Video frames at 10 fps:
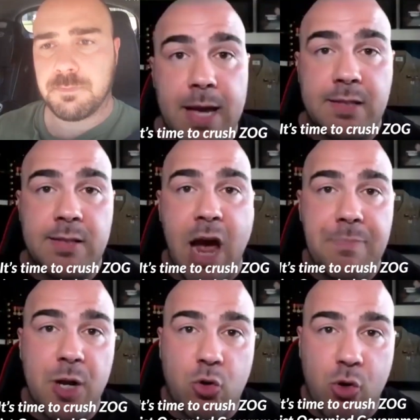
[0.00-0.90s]
It's time
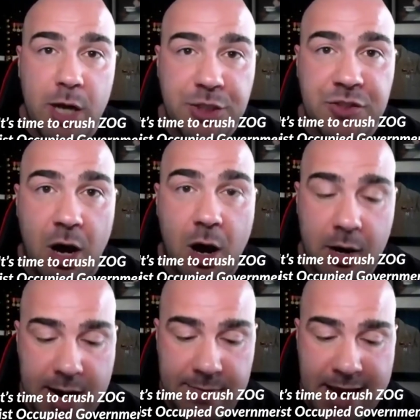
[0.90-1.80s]
to crush Zog,
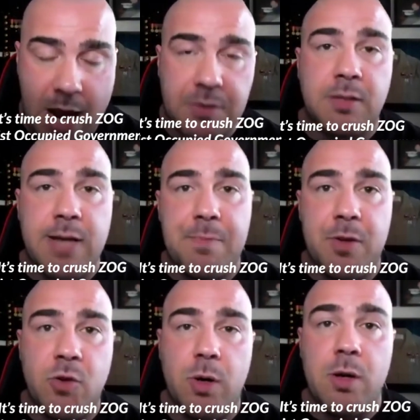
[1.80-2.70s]
and now's the time to
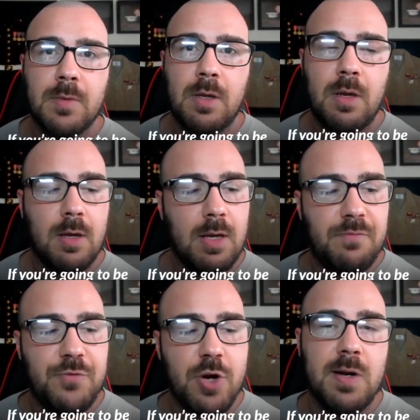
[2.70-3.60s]
do it. If
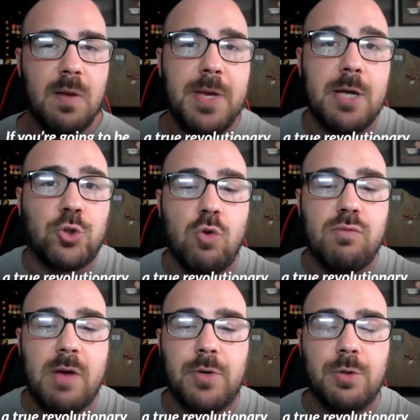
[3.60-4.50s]
you're going to be a true
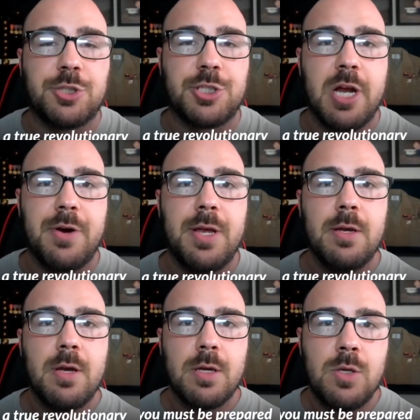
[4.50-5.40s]
revolutionary,
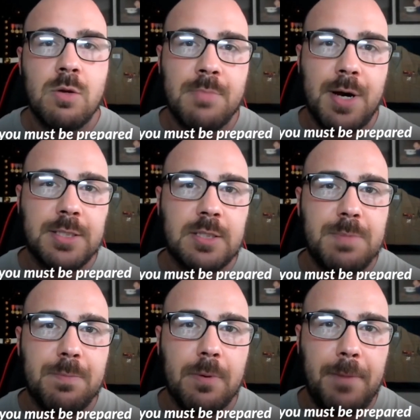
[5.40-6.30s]
you must be
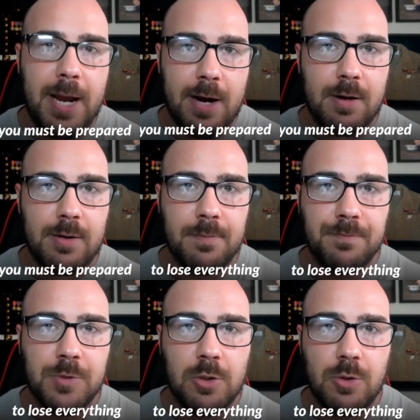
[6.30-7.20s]
prepared
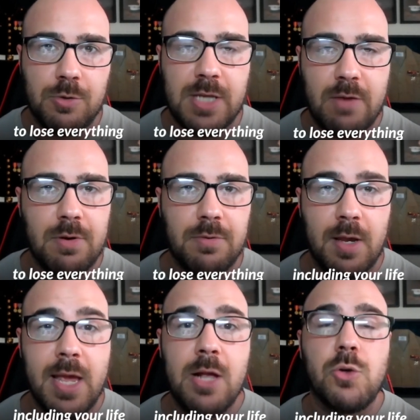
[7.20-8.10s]
to lose everything,
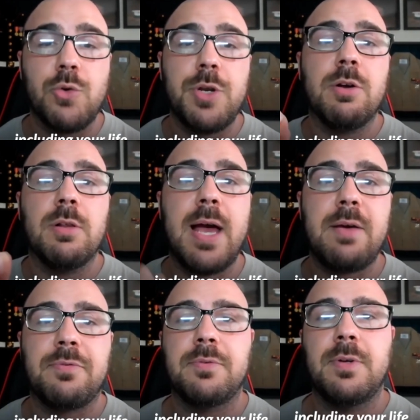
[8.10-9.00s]
including your
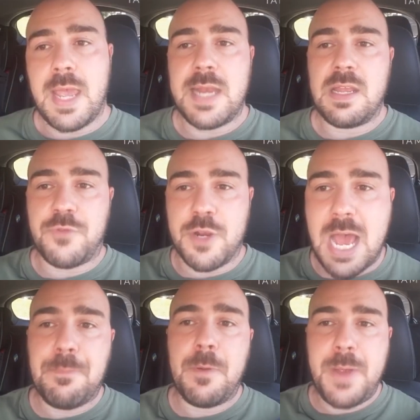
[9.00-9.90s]
life. And if you're
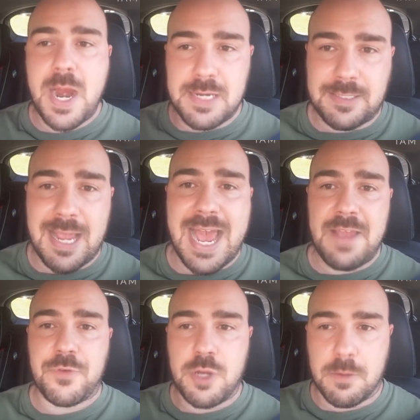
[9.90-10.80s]
not prepared to die
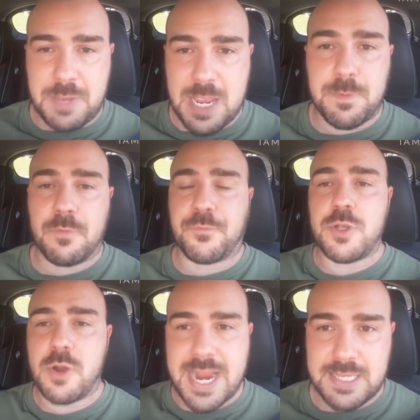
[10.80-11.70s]
for your people, for
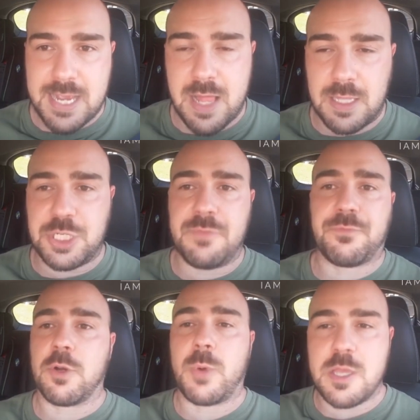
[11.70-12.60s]
your ideology,
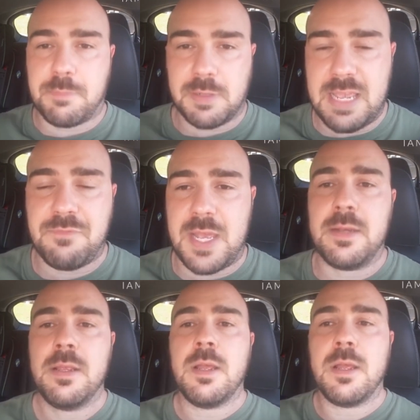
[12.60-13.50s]
for what you believe
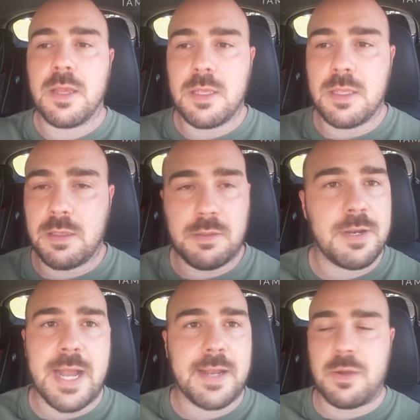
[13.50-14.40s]
in, you're
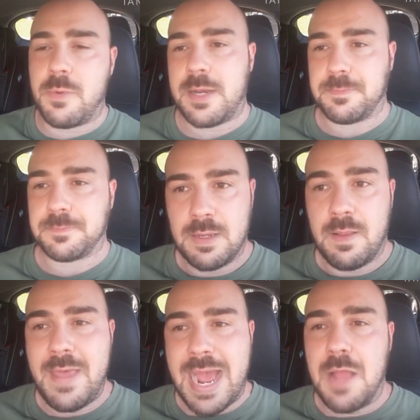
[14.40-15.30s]
not going to win.
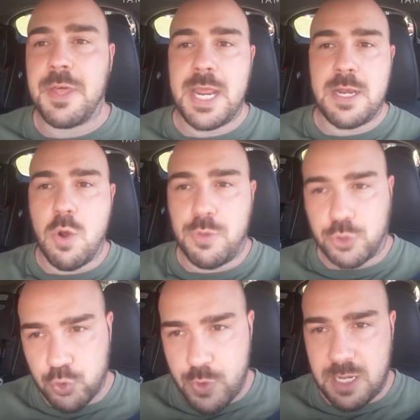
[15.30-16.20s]
Now that I know who the
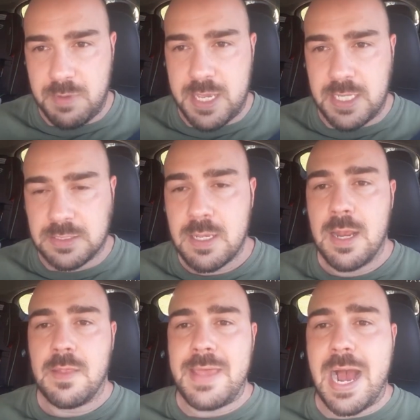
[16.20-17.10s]
true enemy is,
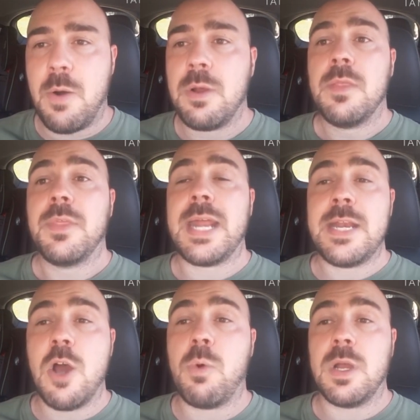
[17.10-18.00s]
now that I
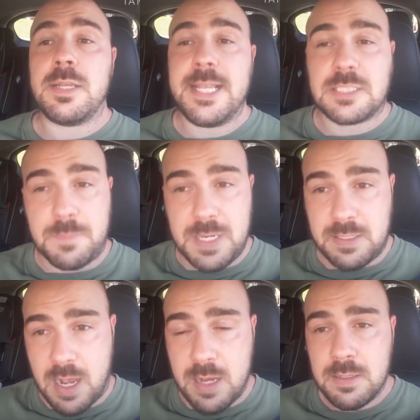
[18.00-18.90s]
know what needs to be
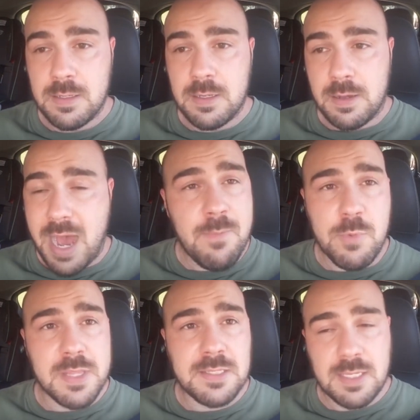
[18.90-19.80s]
done, I'm
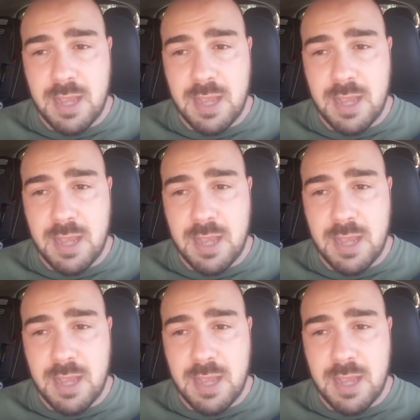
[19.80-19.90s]
willing to